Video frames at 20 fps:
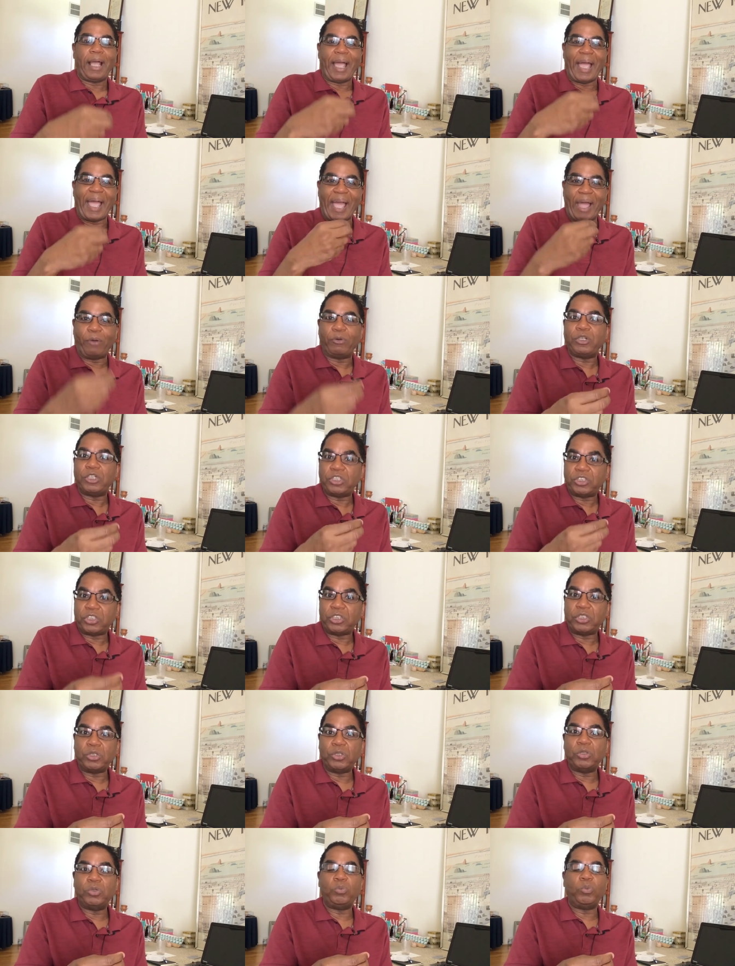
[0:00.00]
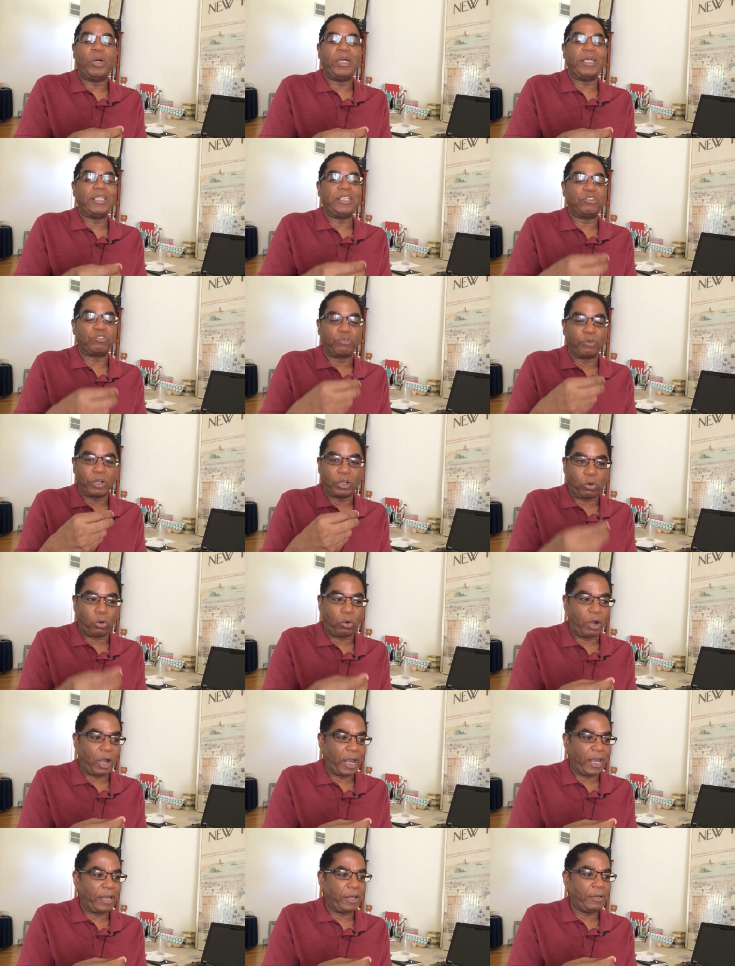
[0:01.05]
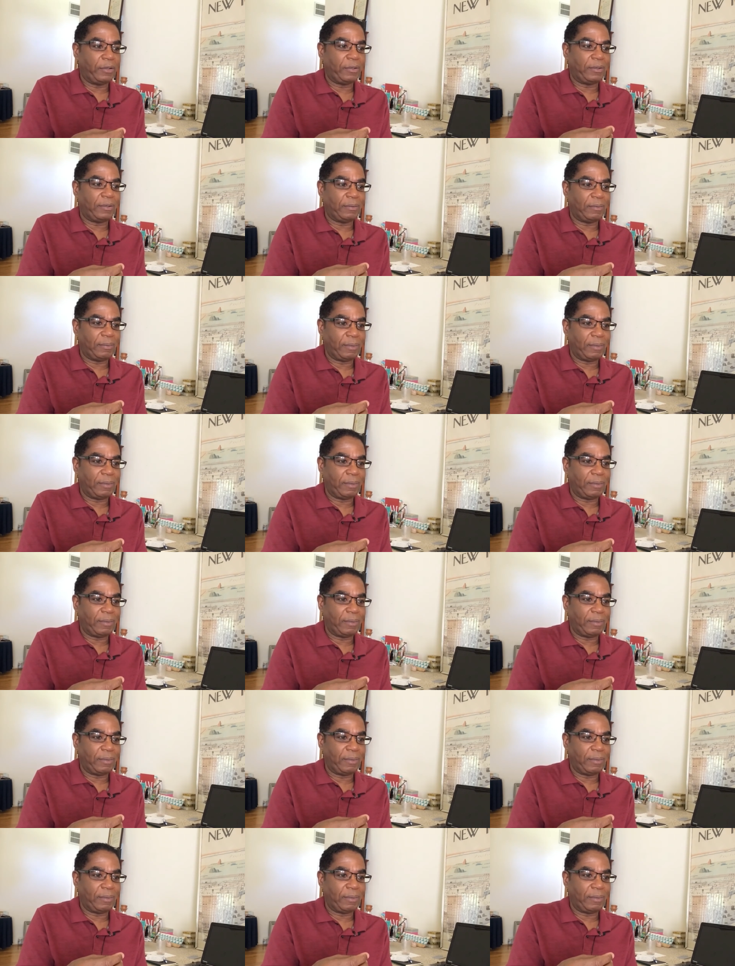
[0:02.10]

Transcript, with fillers: how to do what is required.